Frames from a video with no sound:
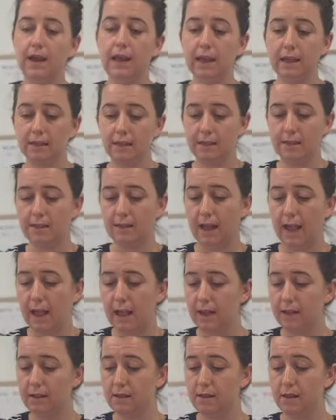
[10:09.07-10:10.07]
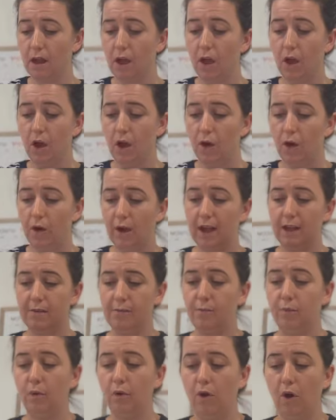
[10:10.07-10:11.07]
in the States who has
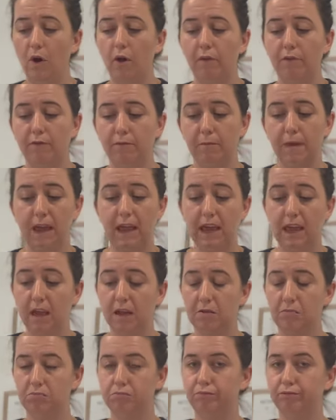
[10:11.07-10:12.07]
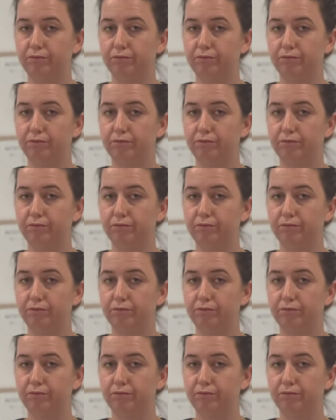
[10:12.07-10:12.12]
bought off me,